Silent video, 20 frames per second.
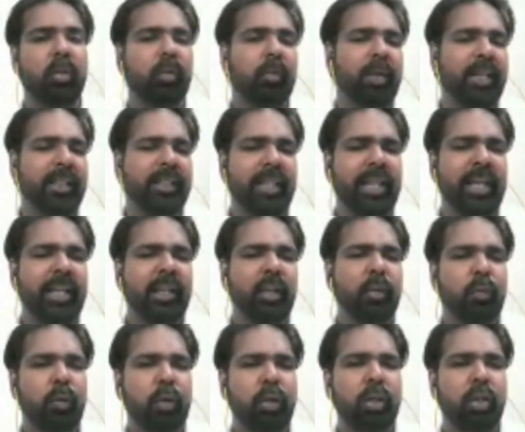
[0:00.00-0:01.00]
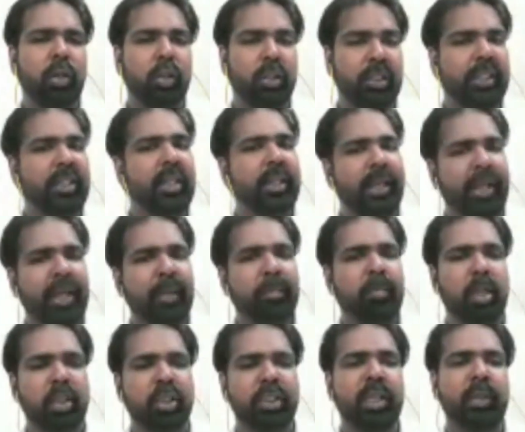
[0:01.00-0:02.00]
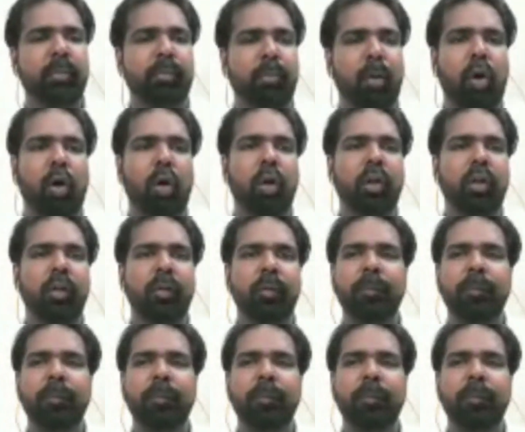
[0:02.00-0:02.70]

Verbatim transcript: when I say the word or say the name Ruskin bond,